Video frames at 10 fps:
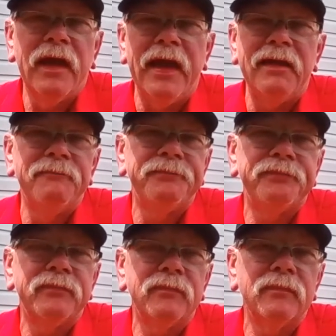hey,
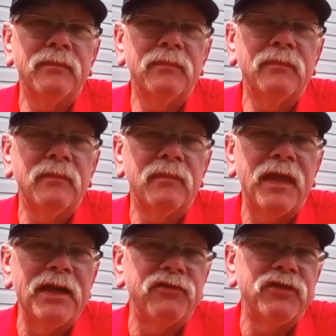
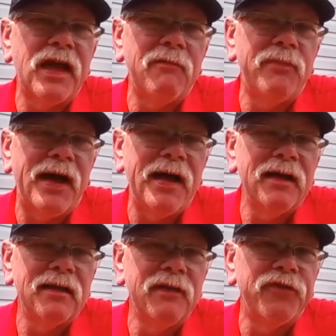Thanks for stopping
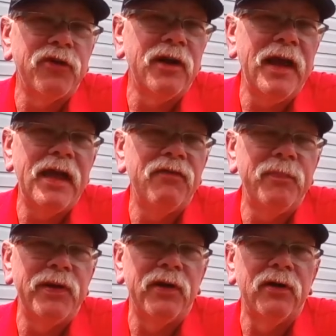by. If you're going to have a
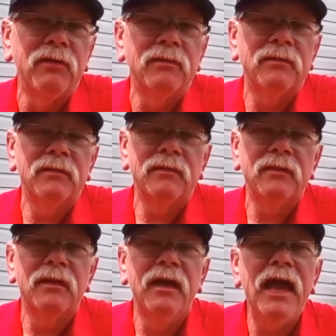beer,
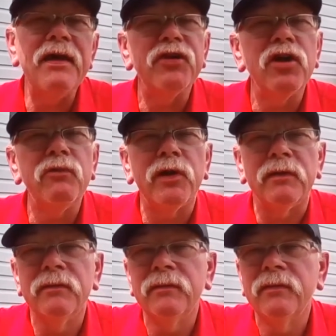have a good one.